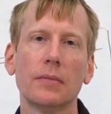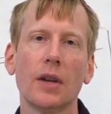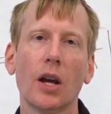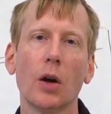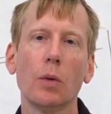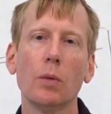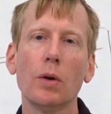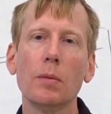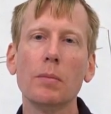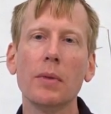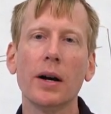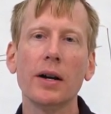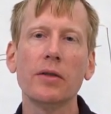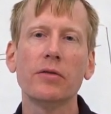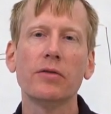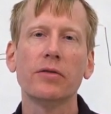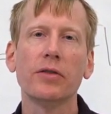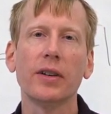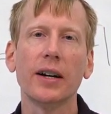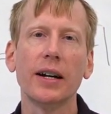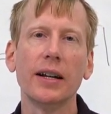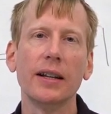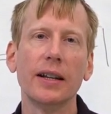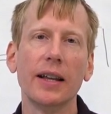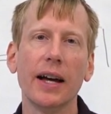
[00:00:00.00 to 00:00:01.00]
And we might
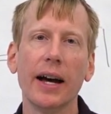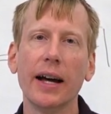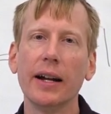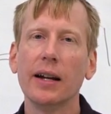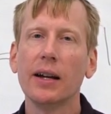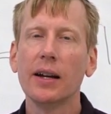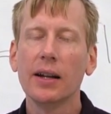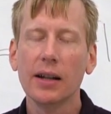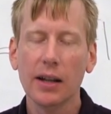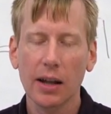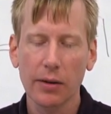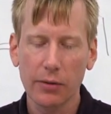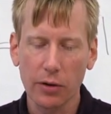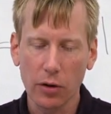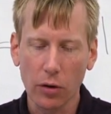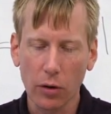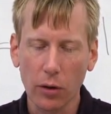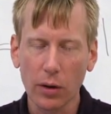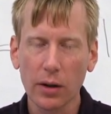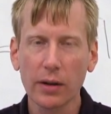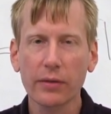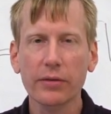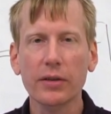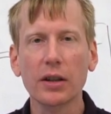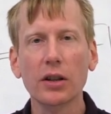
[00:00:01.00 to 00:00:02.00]
find that, given
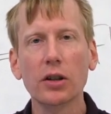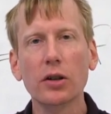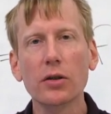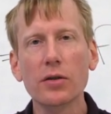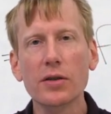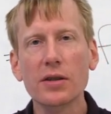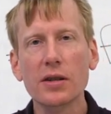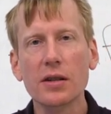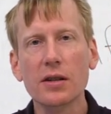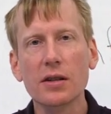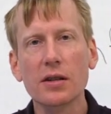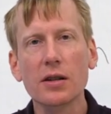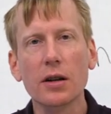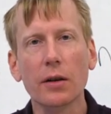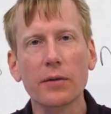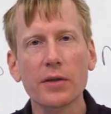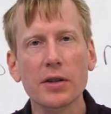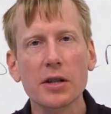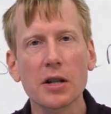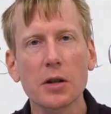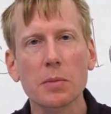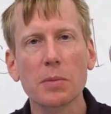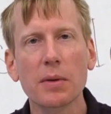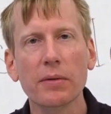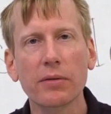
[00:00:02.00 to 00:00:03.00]
all of the goods and
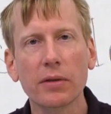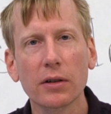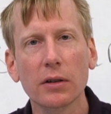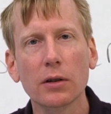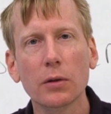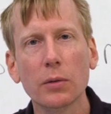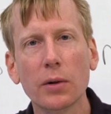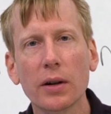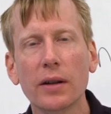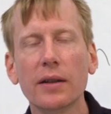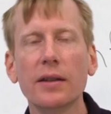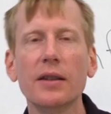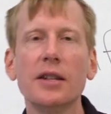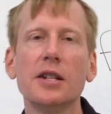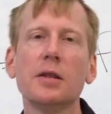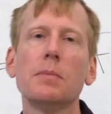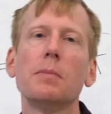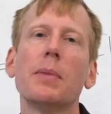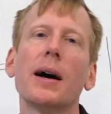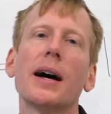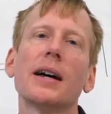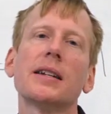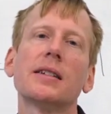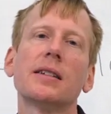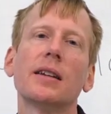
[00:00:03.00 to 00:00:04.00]
services we've included in this
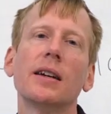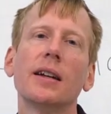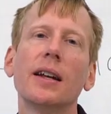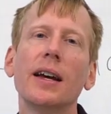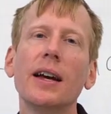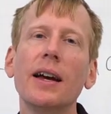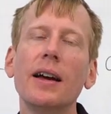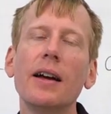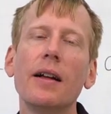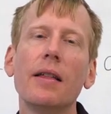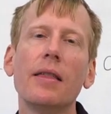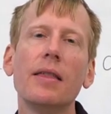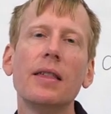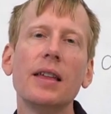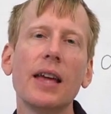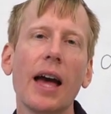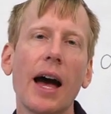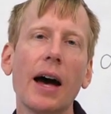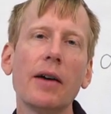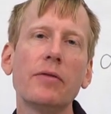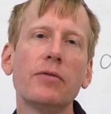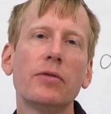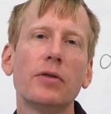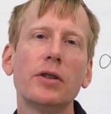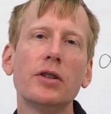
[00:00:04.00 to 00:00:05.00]
basket, the
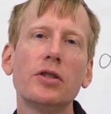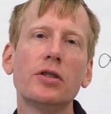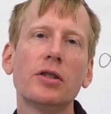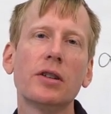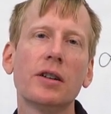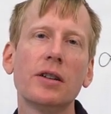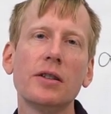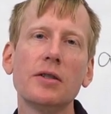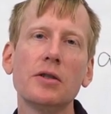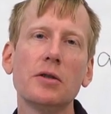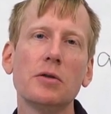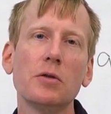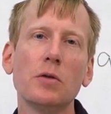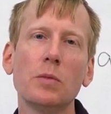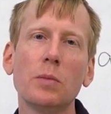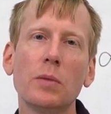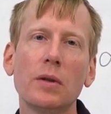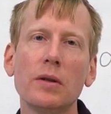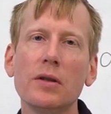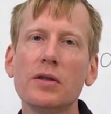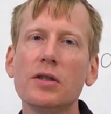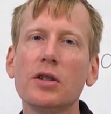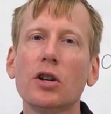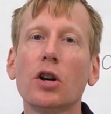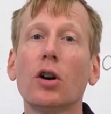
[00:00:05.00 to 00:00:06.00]
average
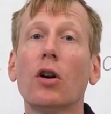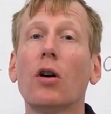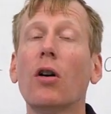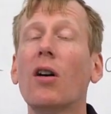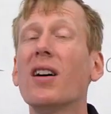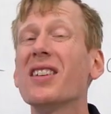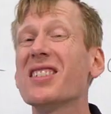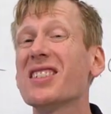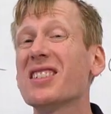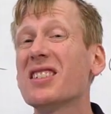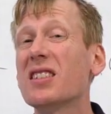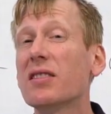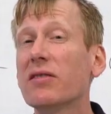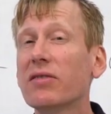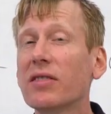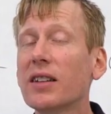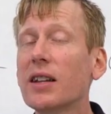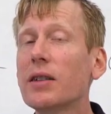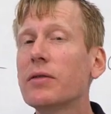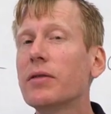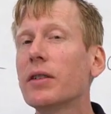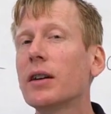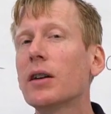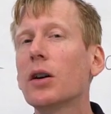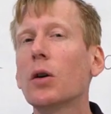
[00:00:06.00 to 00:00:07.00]
consumer's cost of
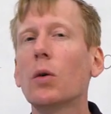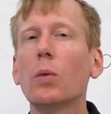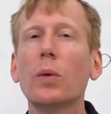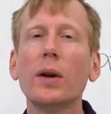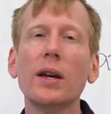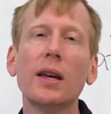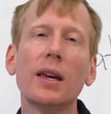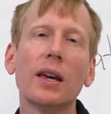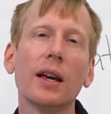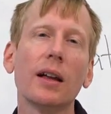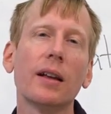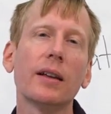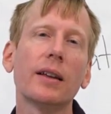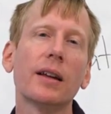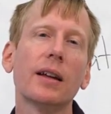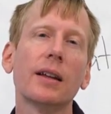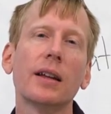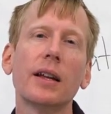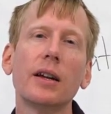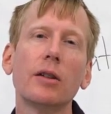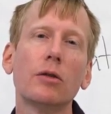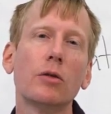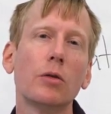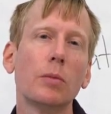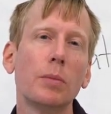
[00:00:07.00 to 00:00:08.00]
living we
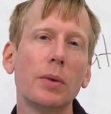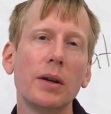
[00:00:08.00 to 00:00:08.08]
calculate to